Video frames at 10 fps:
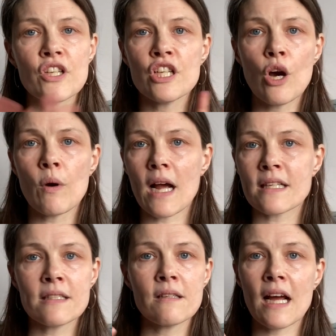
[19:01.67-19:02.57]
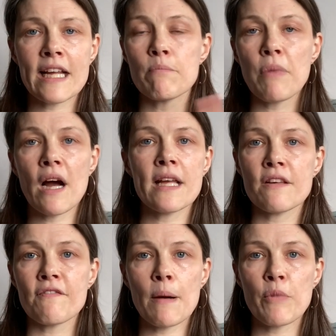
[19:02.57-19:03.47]
you know, I can buy the
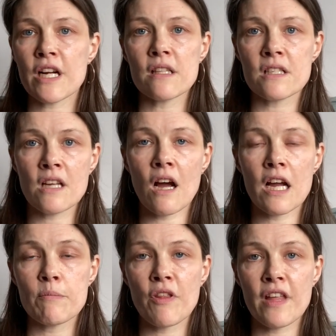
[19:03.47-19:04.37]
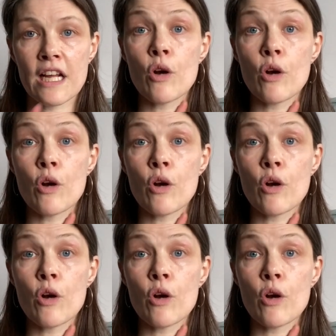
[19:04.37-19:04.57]
fabric at the time and think,